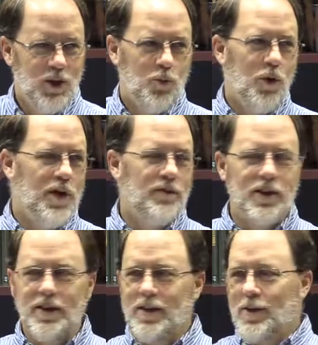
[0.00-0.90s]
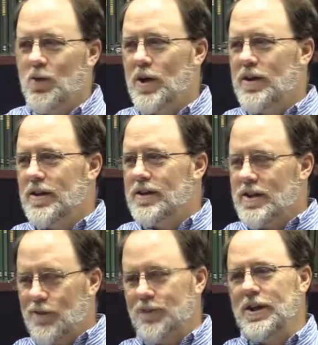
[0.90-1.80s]
One of the, one of the
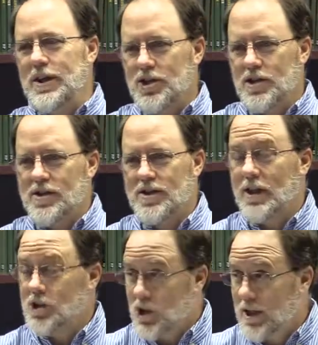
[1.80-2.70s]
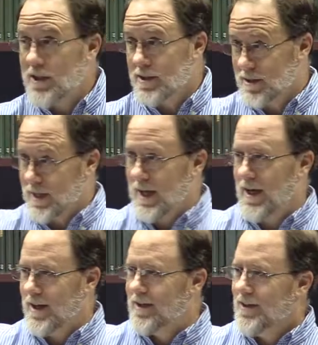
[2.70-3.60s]
definitions that Jesus
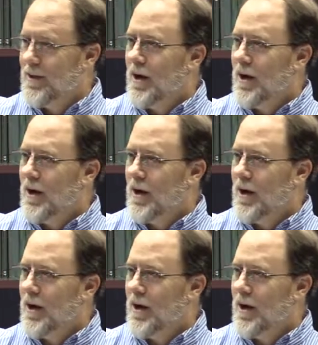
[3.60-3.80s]
had